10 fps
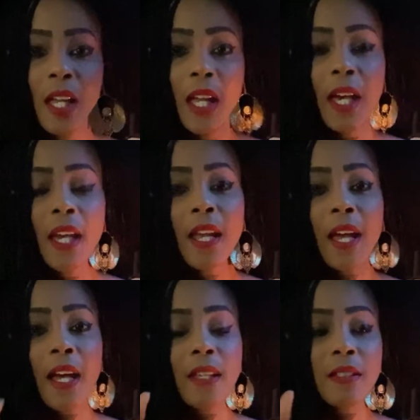It
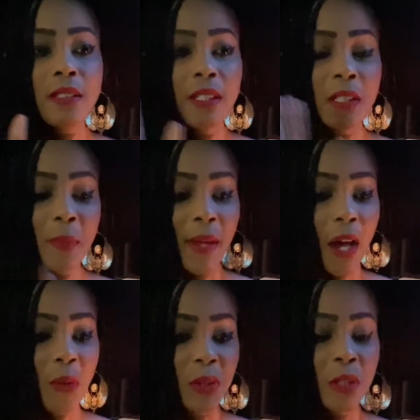has its
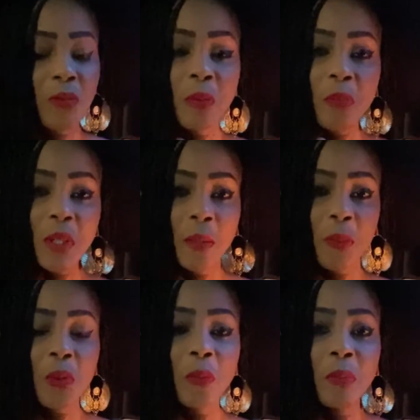power from
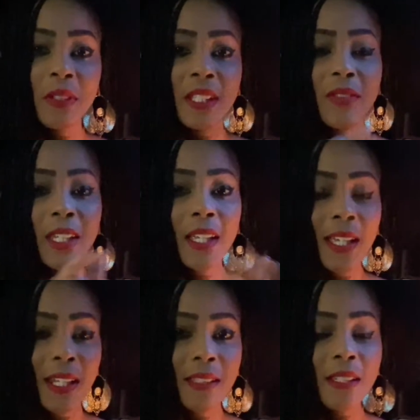people believing in
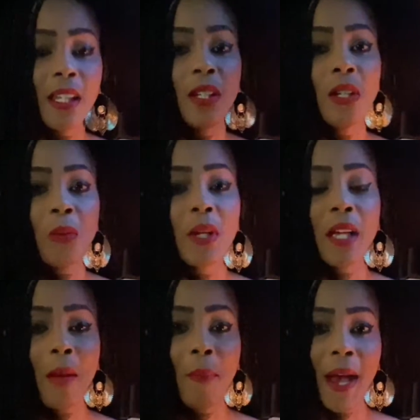it and knowing
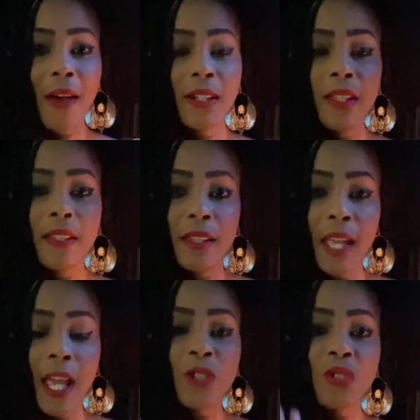about it, and then they
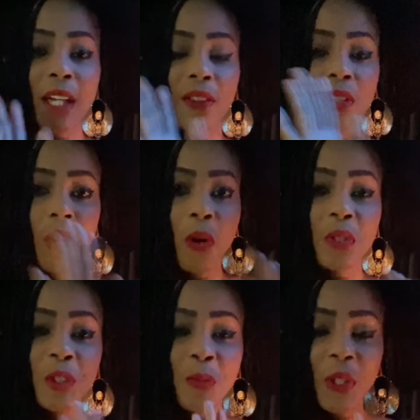inject their own
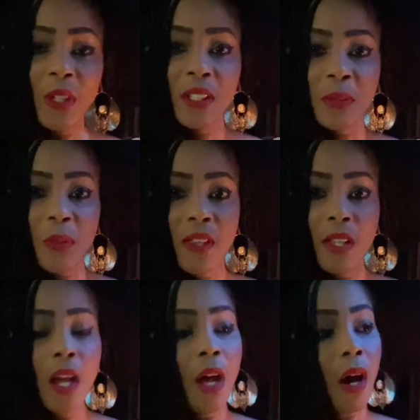experience with it.
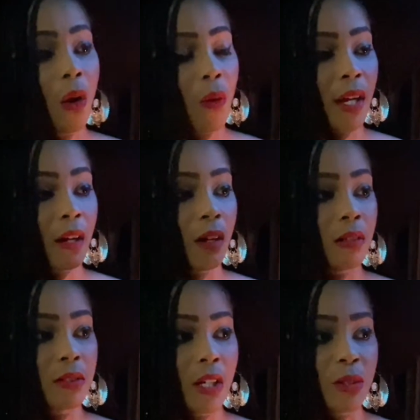Oh, I called
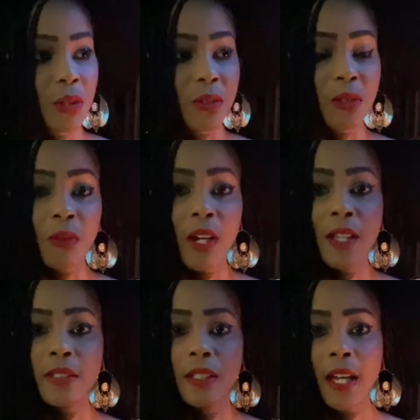on Jesus Christ
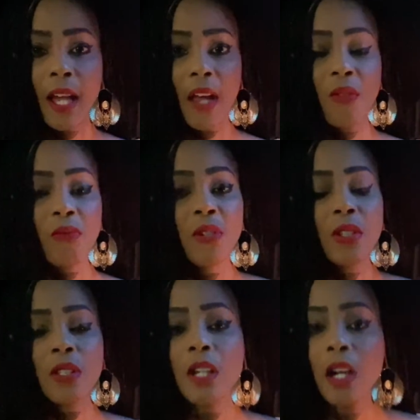and I had the
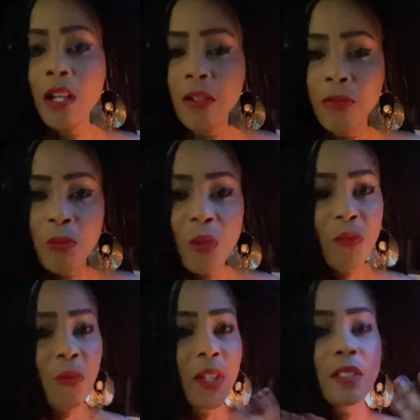feeling of warm
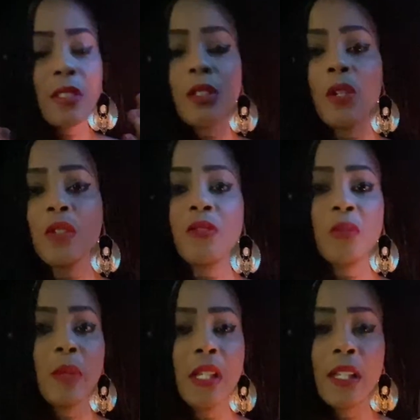fuzzies all over
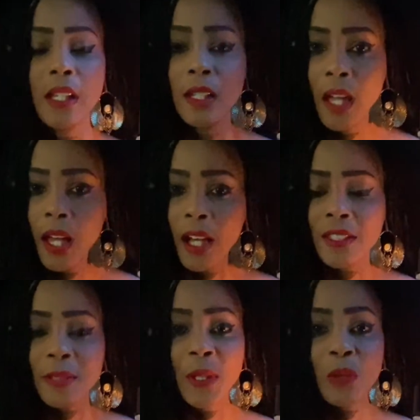me and I
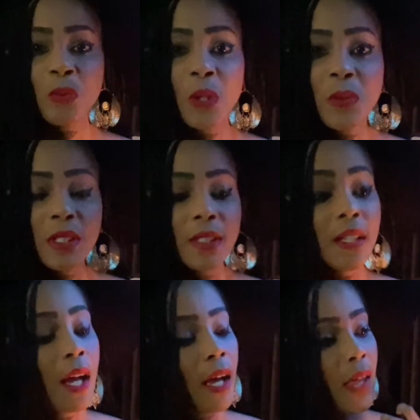smelled roses,
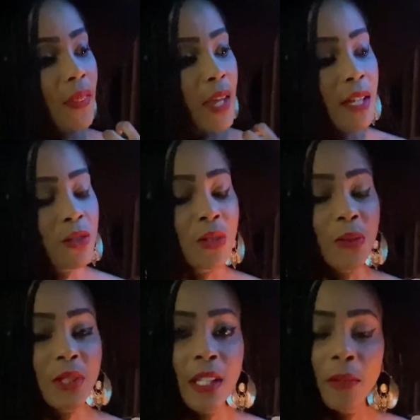and they
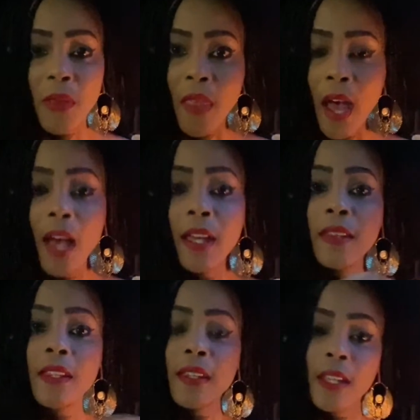associate with that, and
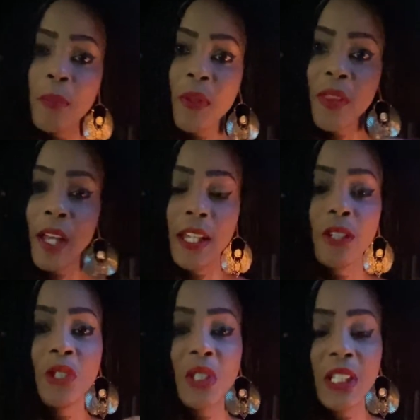then they put that
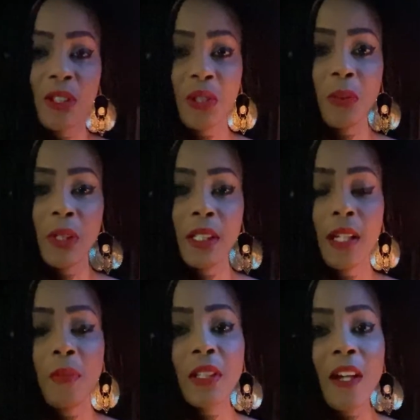energy into it and it
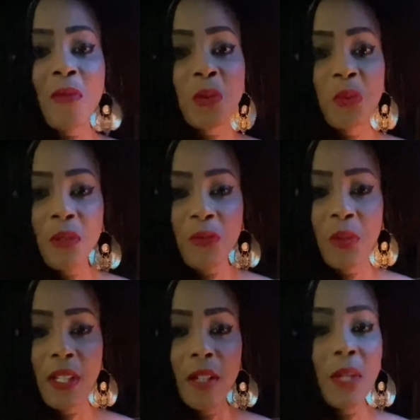becomes real for
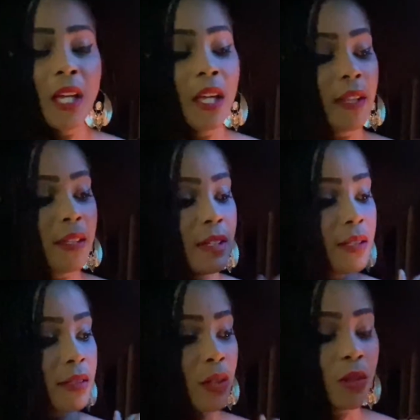them. These
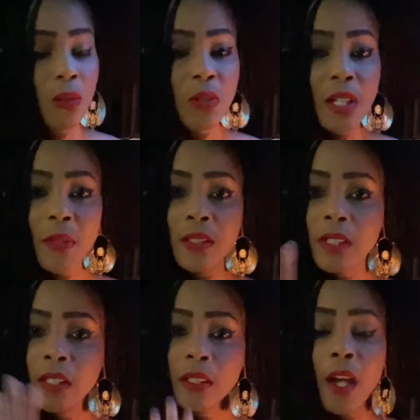Eudemons
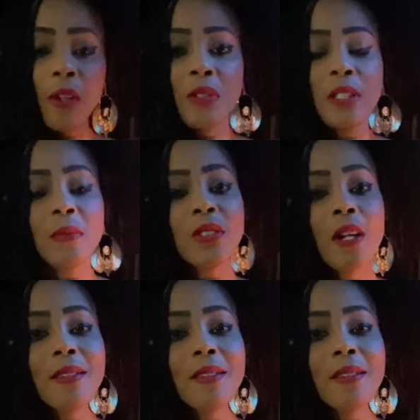and Cacodemons are the